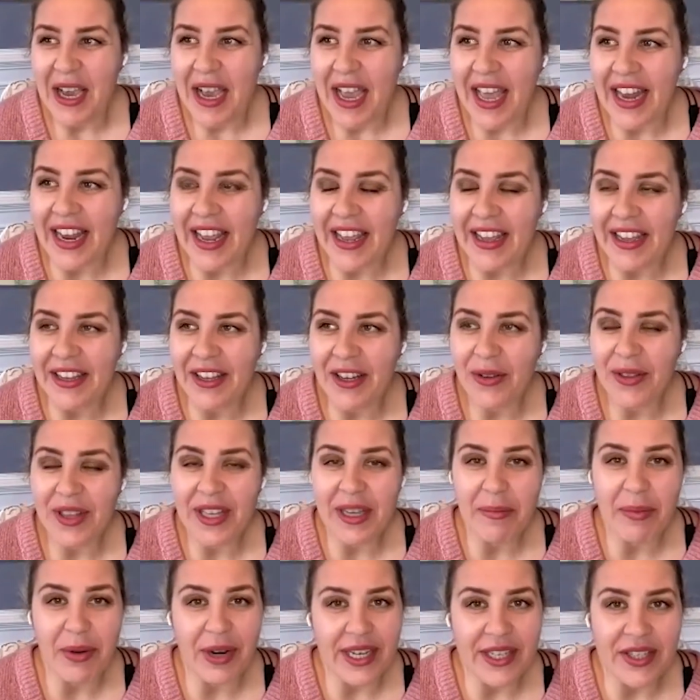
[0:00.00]
And
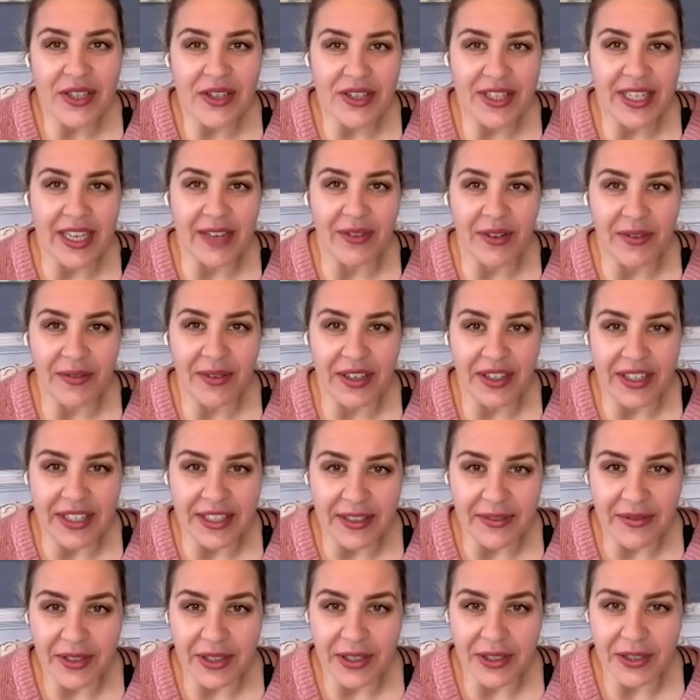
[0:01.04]
the appraisers have a very
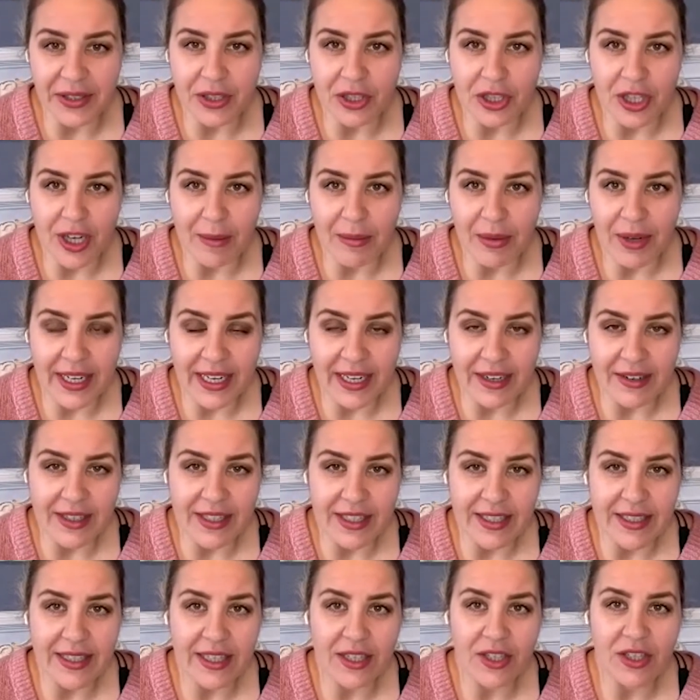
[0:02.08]
difficult job right now
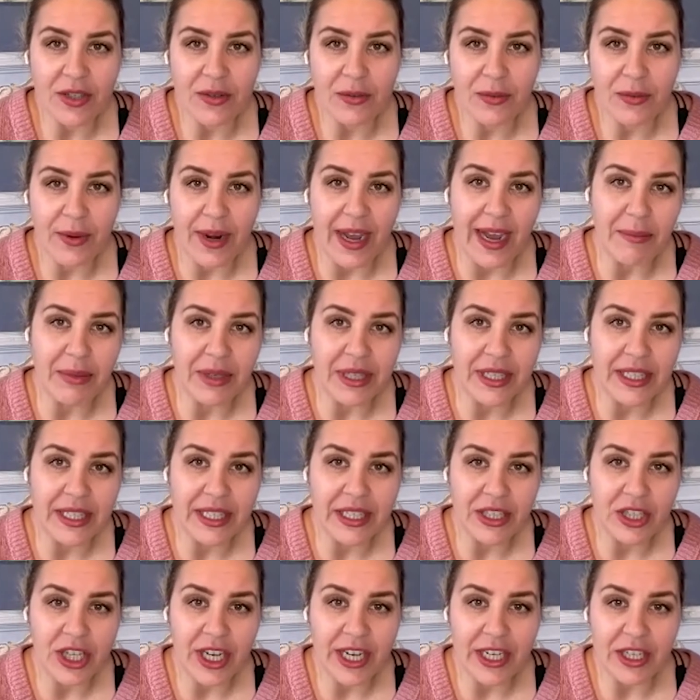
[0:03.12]
because it's such a
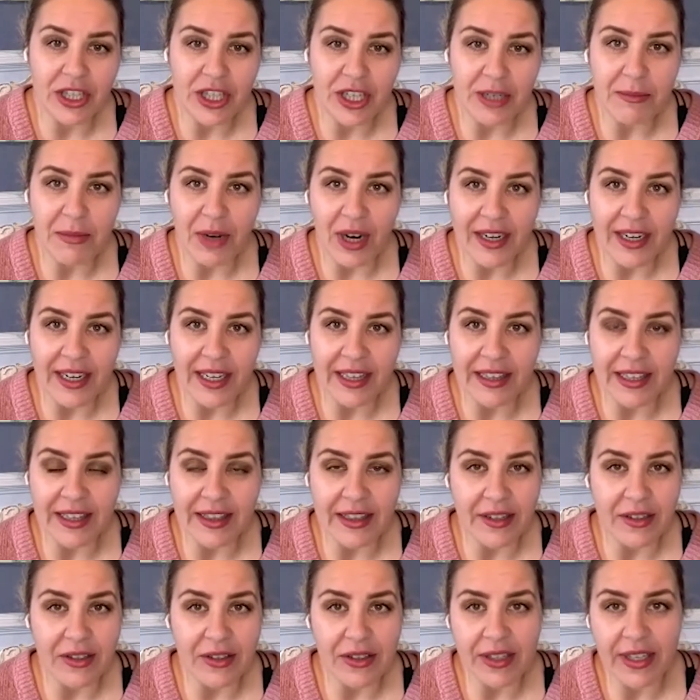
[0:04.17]
rapidly changing market that
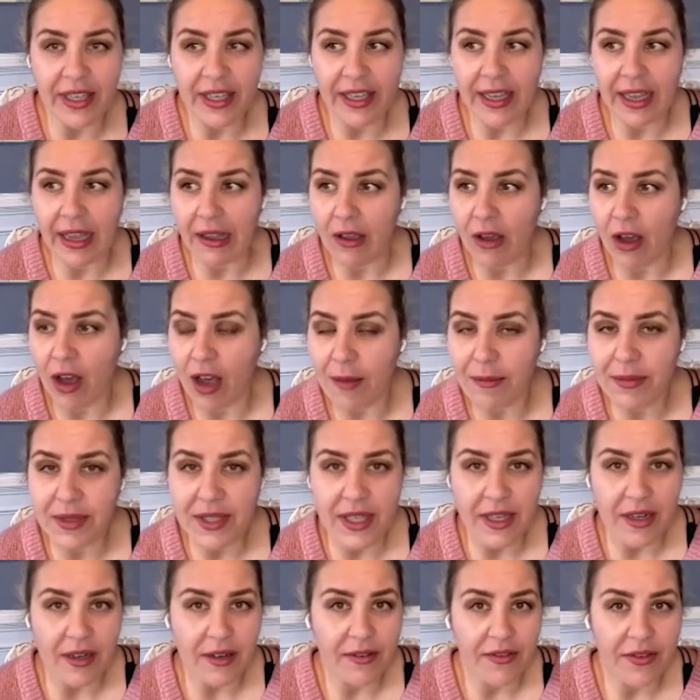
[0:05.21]
they're looking at comps
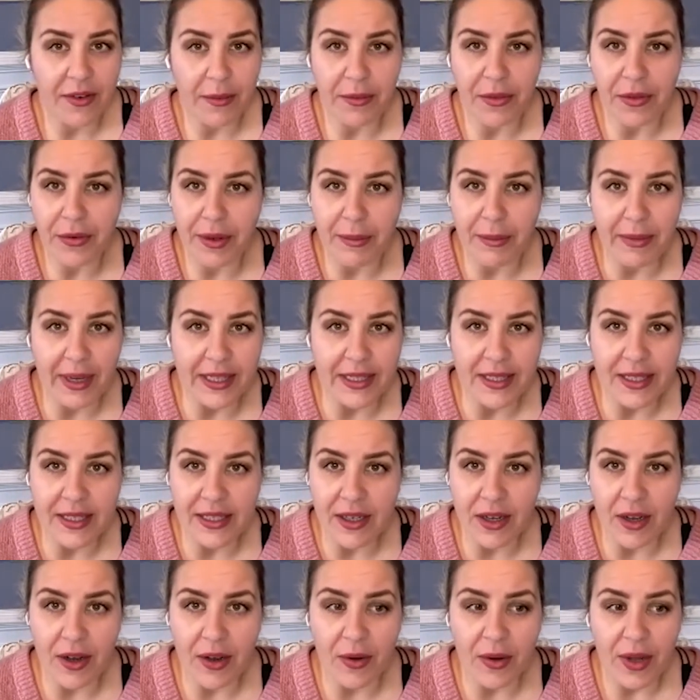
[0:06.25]
that are from 3 months
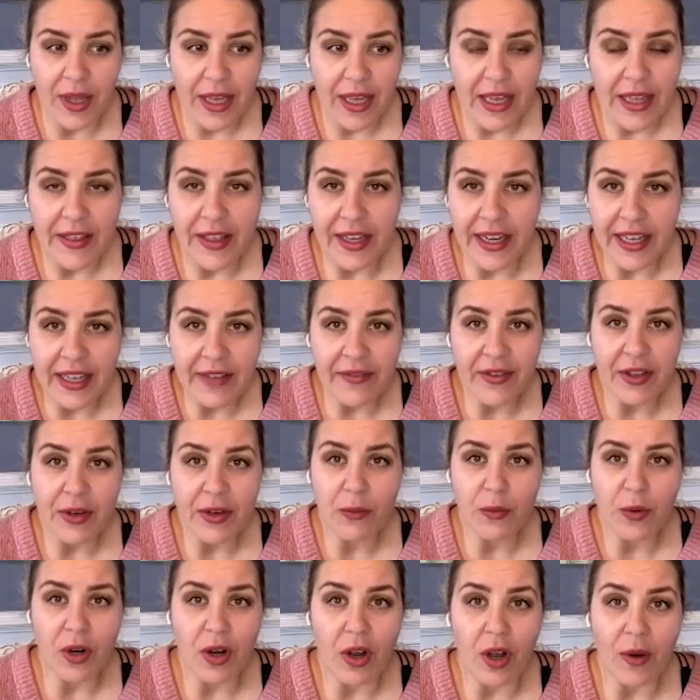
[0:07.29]
ago that even
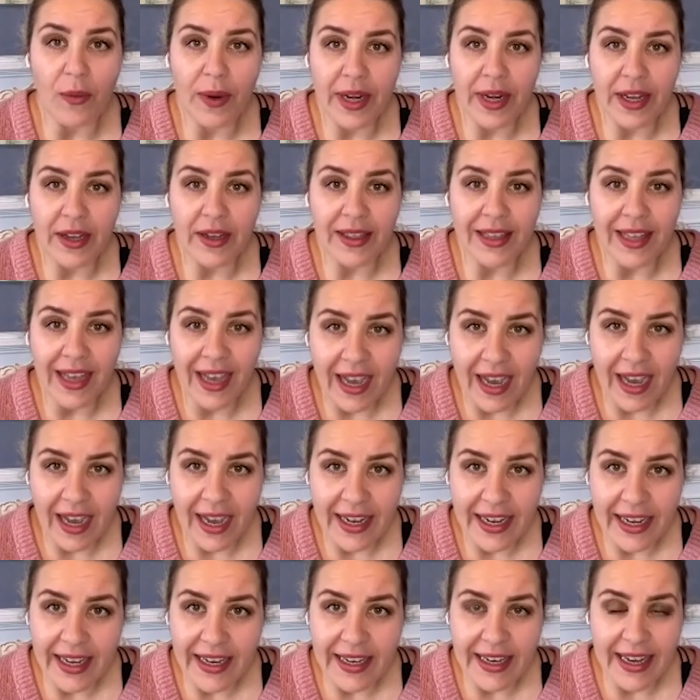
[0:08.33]
were already on the high
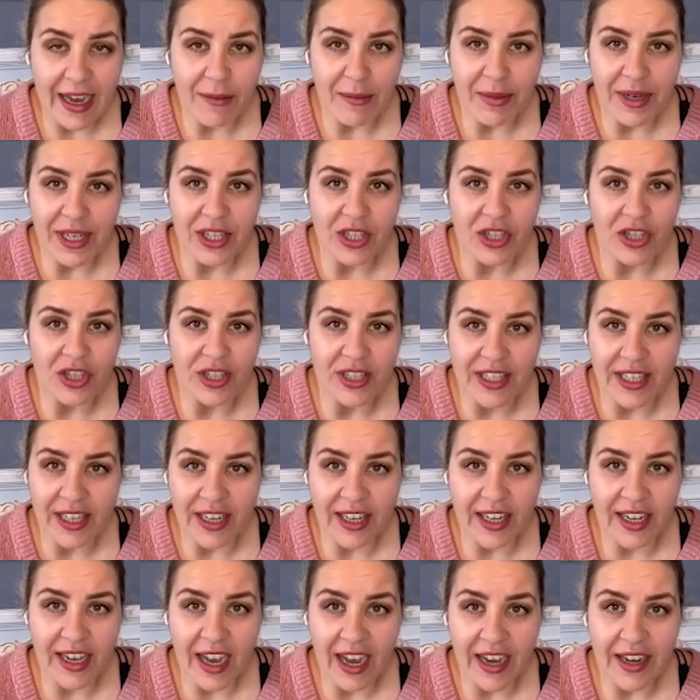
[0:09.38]
end now, but it's just
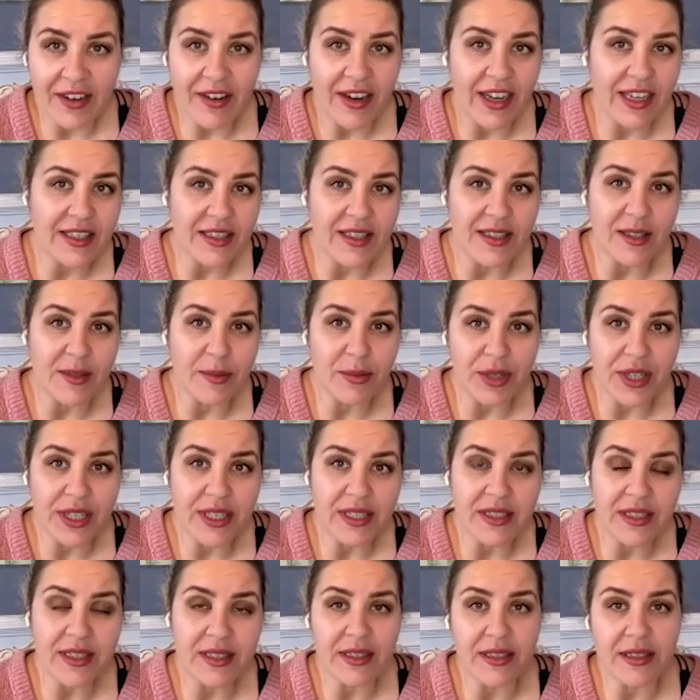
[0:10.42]
getting higher as the spring
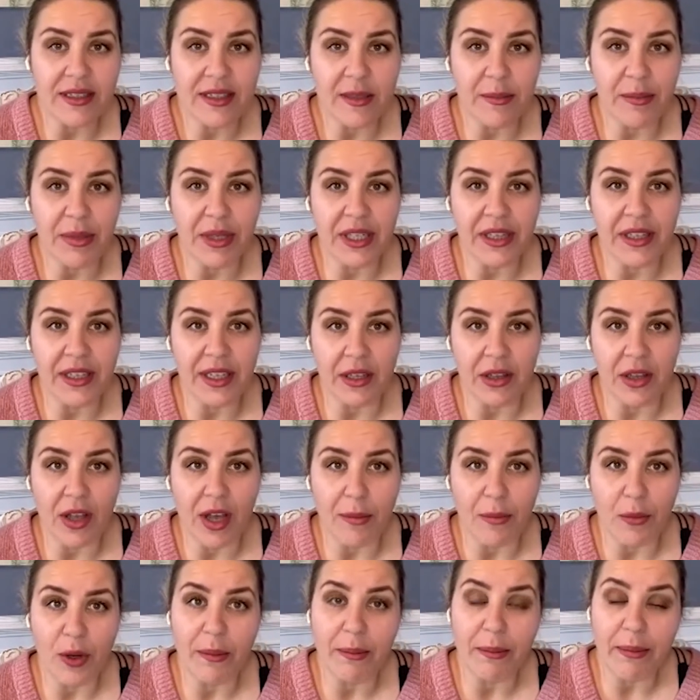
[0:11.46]
season. Typically a
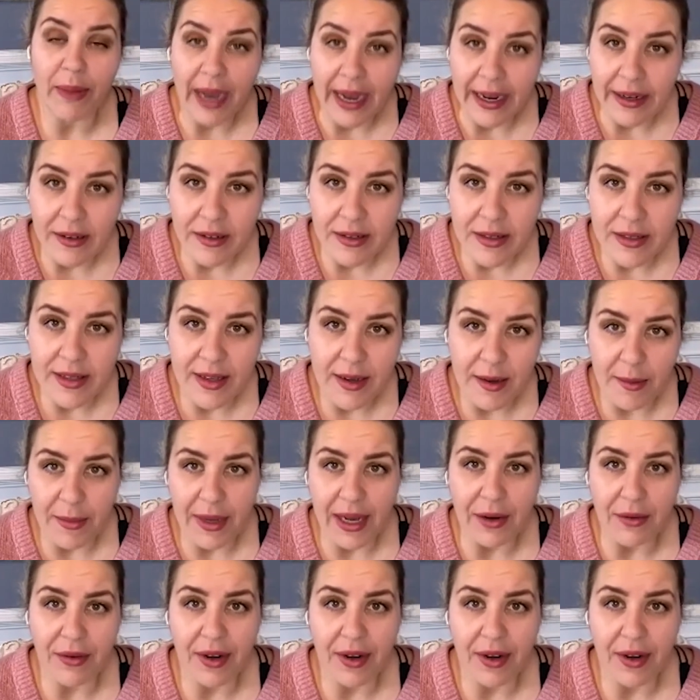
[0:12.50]
lot more buyers come out